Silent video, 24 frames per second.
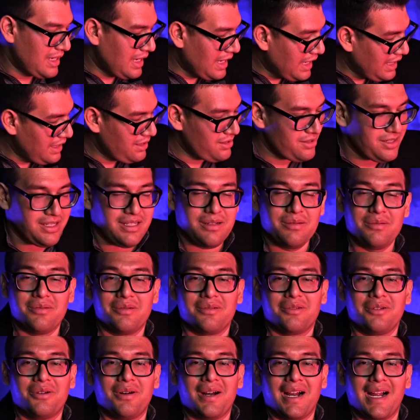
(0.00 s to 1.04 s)

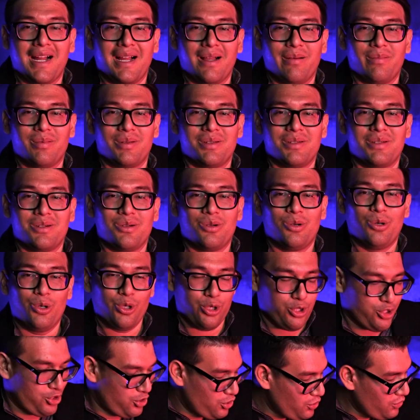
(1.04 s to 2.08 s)
Asian crabs
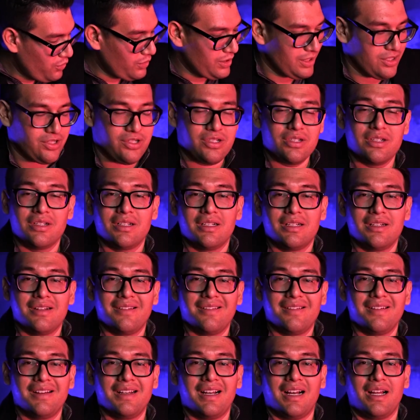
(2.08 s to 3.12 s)
or Jewish.
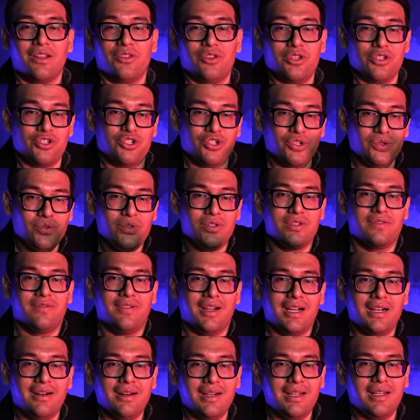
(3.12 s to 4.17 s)
The Jews,
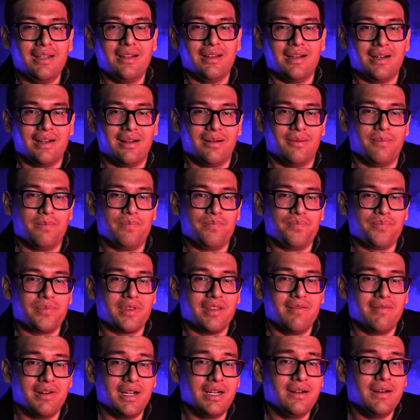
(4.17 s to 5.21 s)
very,
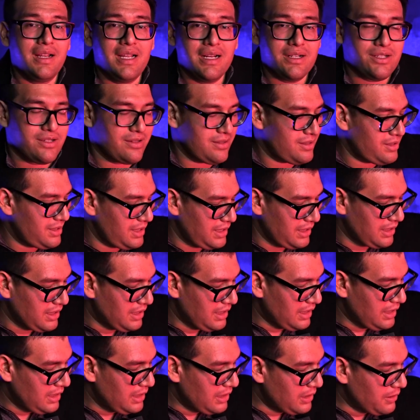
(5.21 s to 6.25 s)
very interesting.
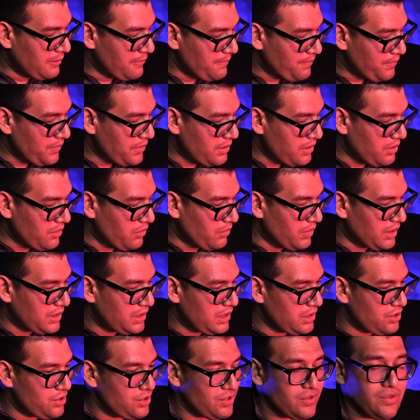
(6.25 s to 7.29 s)
What
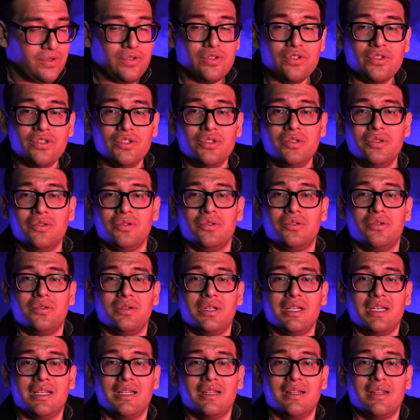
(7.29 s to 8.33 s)
the Jews
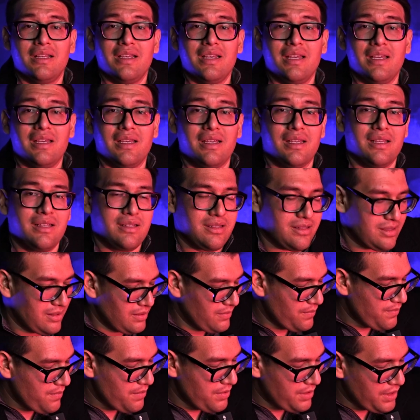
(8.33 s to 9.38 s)
do
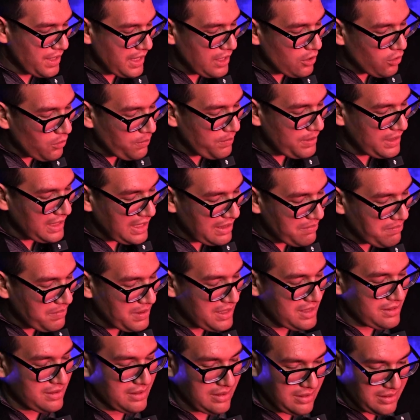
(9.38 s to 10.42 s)
is they open a
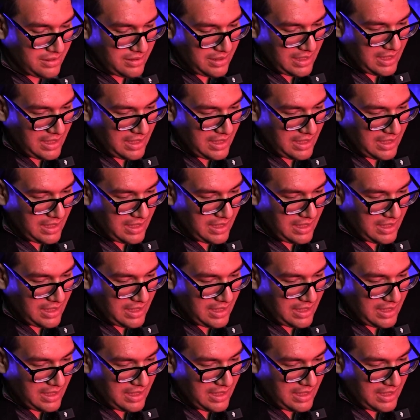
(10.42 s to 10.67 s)
business,